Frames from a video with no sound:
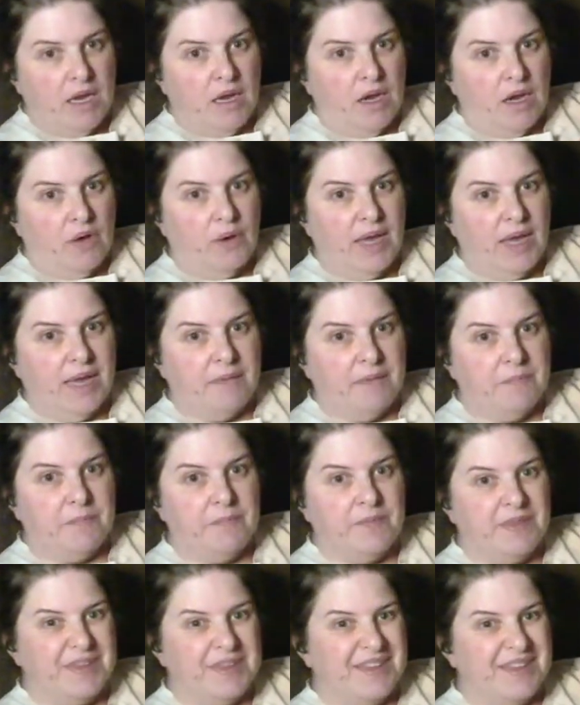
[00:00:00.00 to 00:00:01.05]
okay,
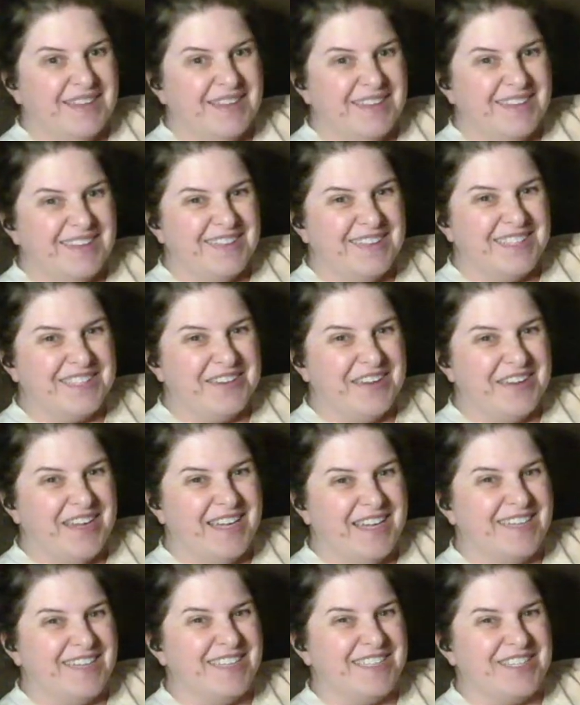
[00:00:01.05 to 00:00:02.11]
let's go ahead
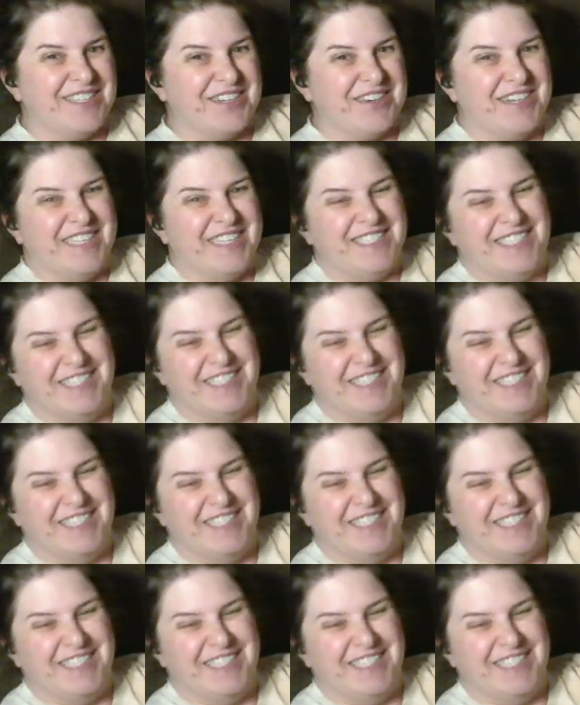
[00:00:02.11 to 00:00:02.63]
and get to it.